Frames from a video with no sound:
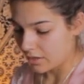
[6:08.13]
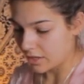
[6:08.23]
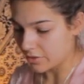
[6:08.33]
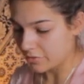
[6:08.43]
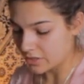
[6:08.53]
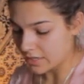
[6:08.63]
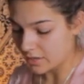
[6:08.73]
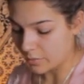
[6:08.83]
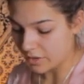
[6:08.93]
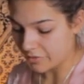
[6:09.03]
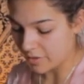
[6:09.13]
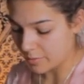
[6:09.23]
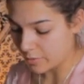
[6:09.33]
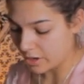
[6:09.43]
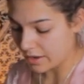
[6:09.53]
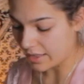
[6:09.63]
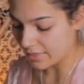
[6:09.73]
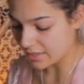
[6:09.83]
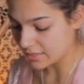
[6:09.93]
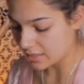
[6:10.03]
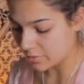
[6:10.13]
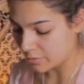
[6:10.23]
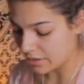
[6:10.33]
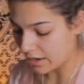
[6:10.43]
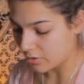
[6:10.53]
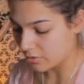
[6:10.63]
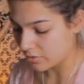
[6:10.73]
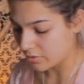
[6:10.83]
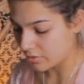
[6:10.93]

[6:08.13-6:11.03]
in the first second week of February and that's going to bring out